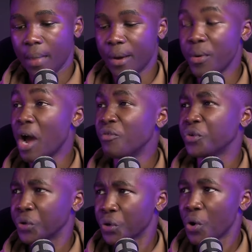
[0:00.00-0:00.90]
Then we
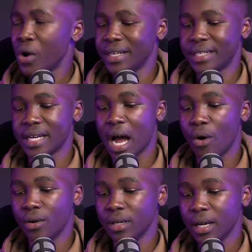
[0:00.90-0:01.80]
have Crawley
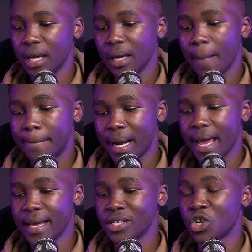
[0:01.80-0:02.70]
Town
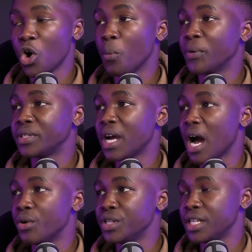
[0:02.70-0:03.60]
playing Stockport
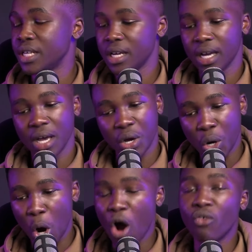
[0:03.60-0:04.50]
County,
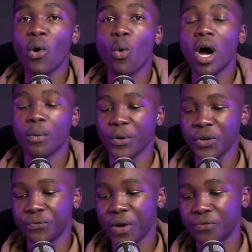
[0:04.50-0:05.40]
over
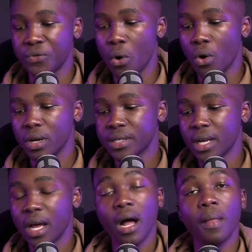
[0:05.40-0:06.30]
1.5 goals,
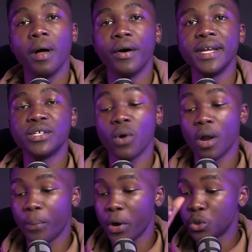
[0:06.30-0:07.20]
the odd is
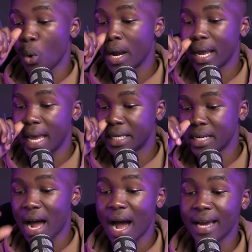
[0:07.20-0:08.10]

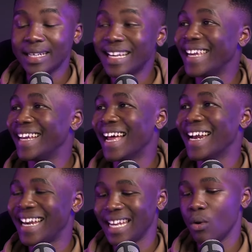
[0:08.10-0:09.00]
1.189,
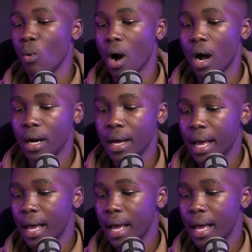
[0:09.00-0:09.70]
England League One.